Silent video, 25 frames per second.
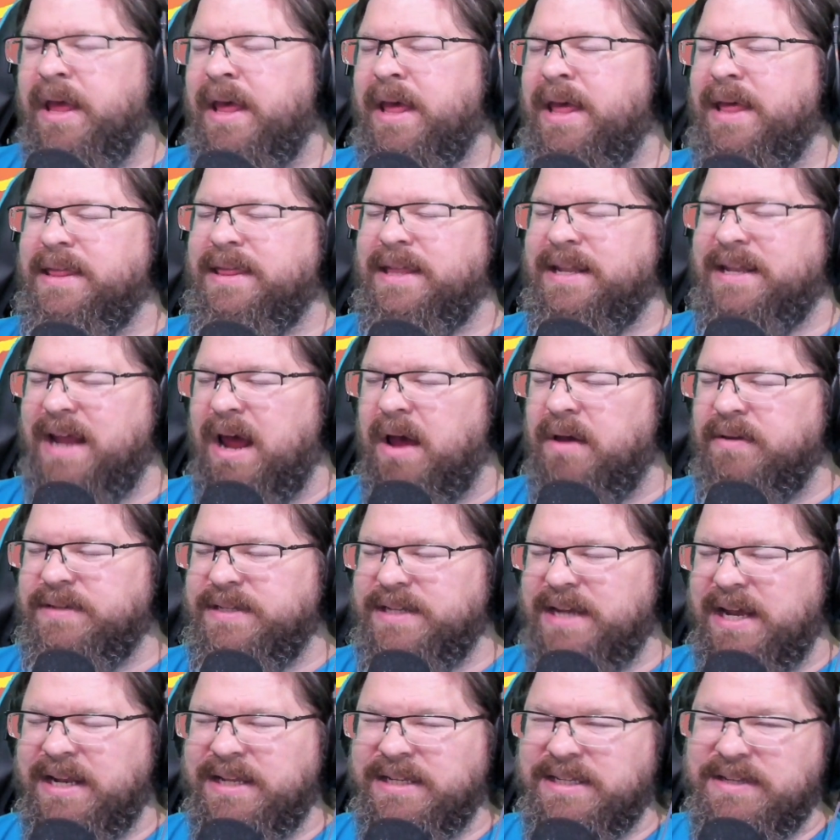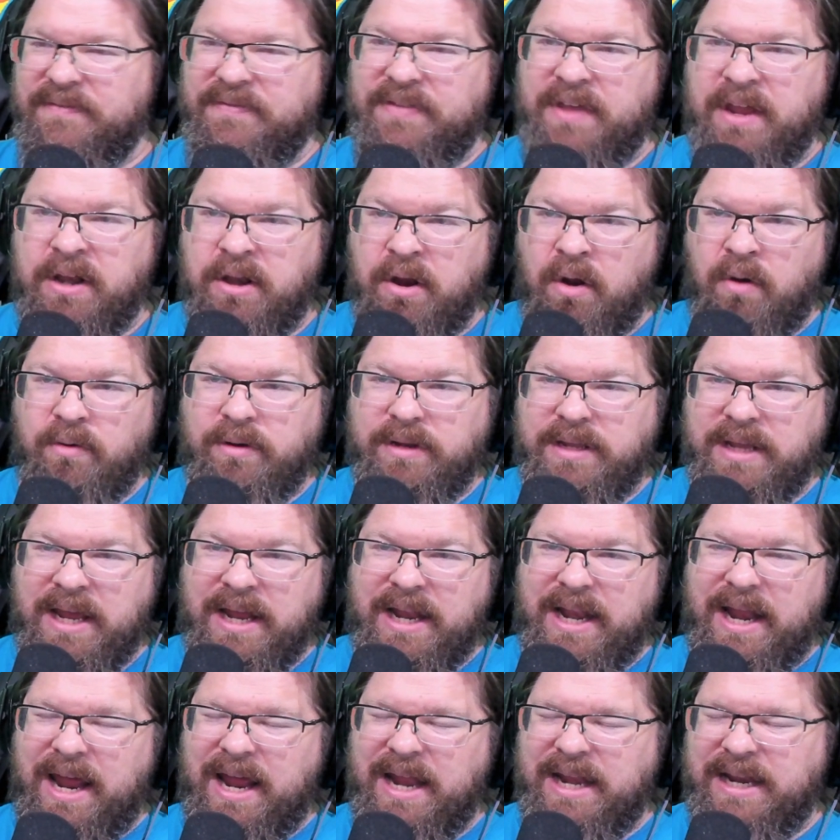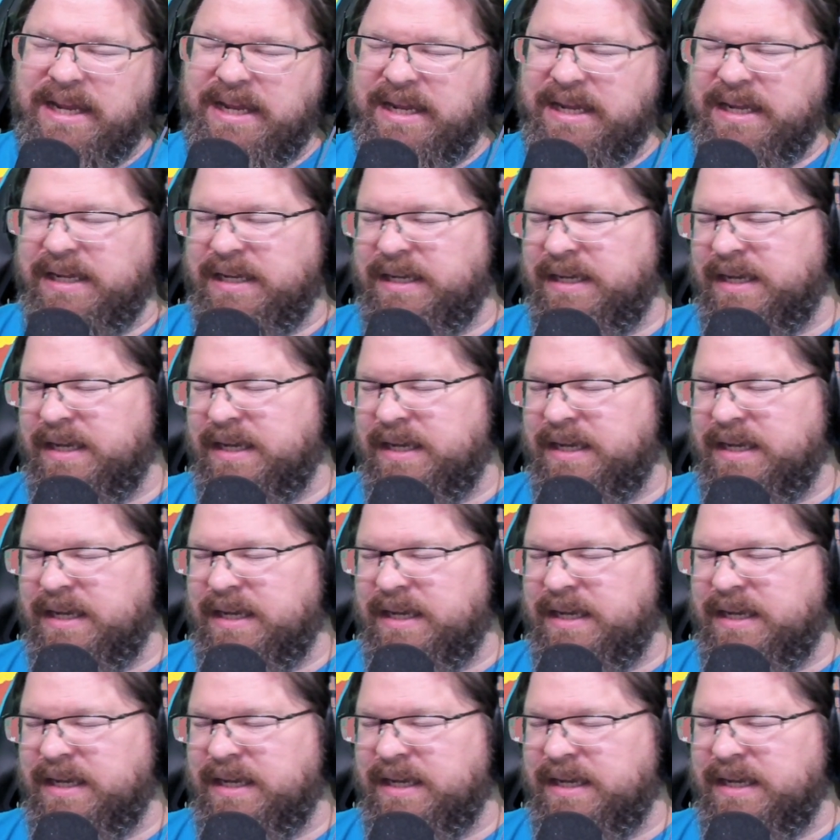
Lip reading: The downside is if they don't get any